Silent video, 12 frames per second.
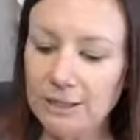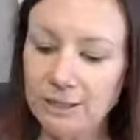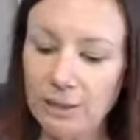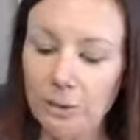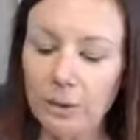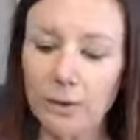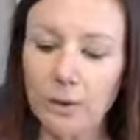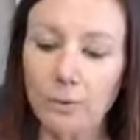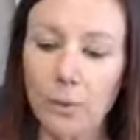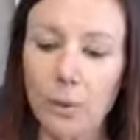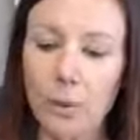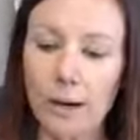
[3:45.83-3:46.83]
So we're going to
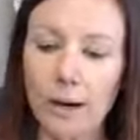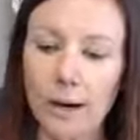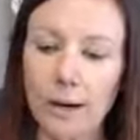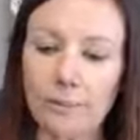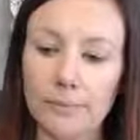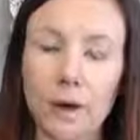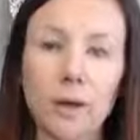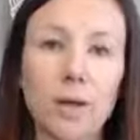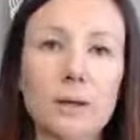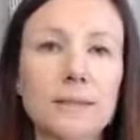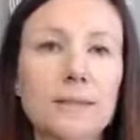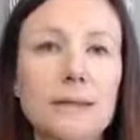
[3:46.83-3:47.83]
pour, oh, you
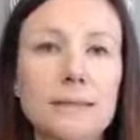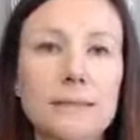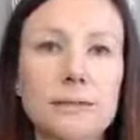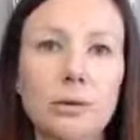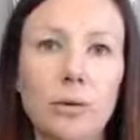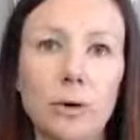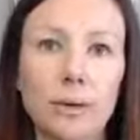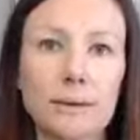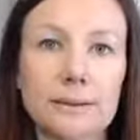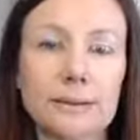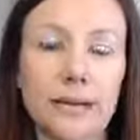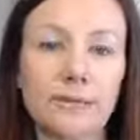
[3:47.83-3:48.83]
also need essential
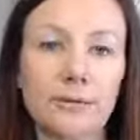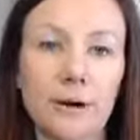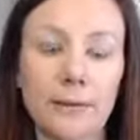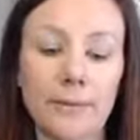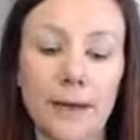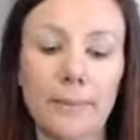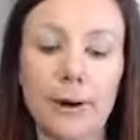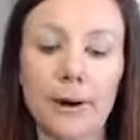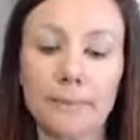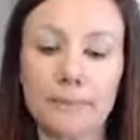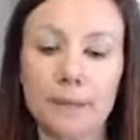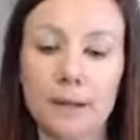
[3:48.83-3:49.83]
oils. I forgot that
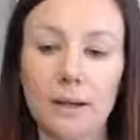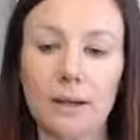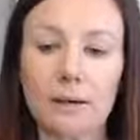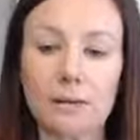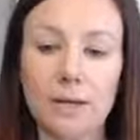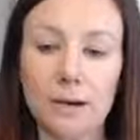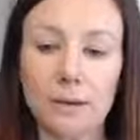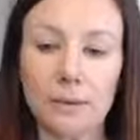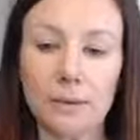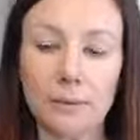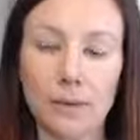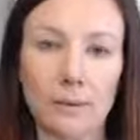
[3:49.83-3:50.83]
part. And I'll talk a
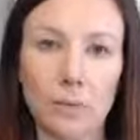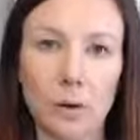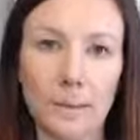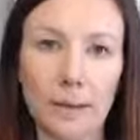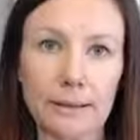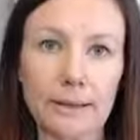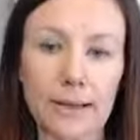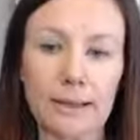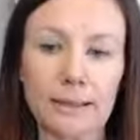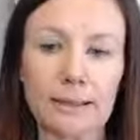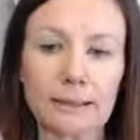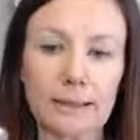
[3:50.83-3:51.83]
little bit more about that
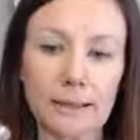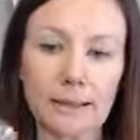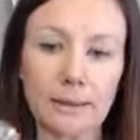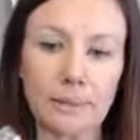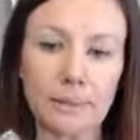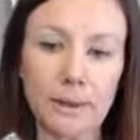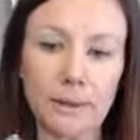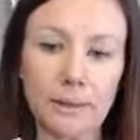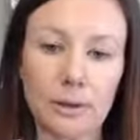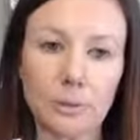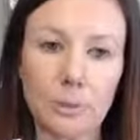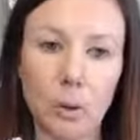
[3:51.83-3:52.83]
in a second, but I'm
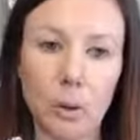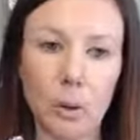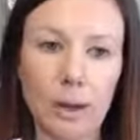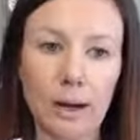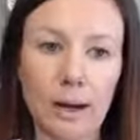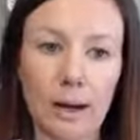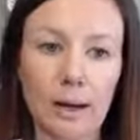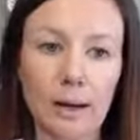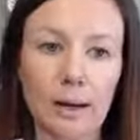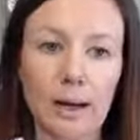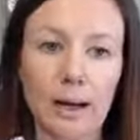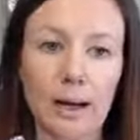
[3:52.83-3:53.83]
going to pour,
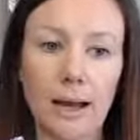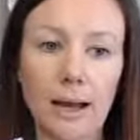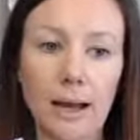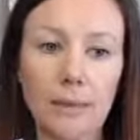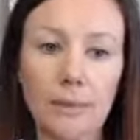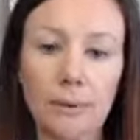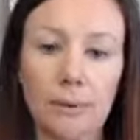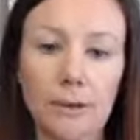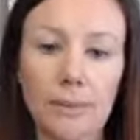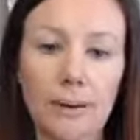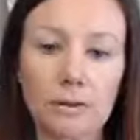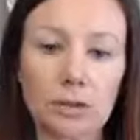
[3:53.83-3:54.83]
you'll need
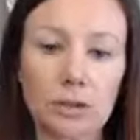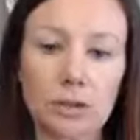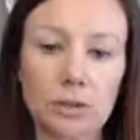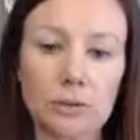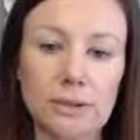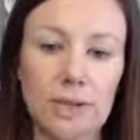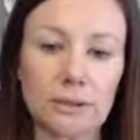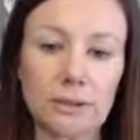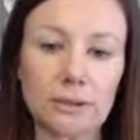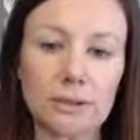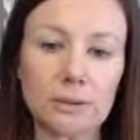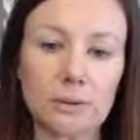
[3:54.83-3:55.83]
about 2
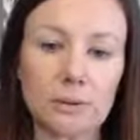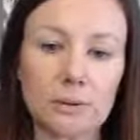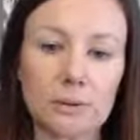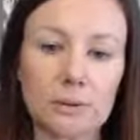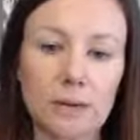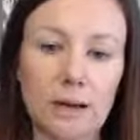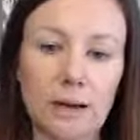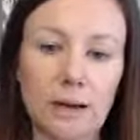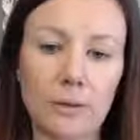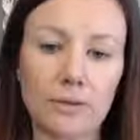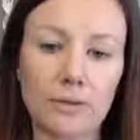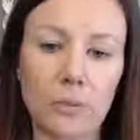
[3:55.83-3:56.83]
tablespoons
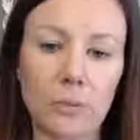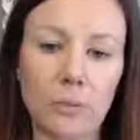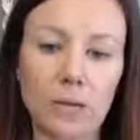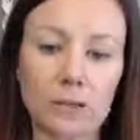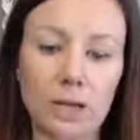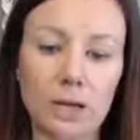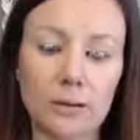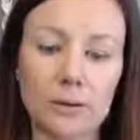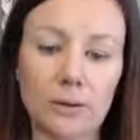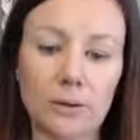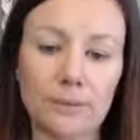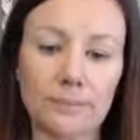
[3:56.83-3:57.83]
of witch
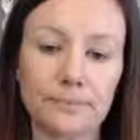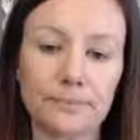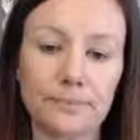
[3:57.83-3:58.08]
hazel.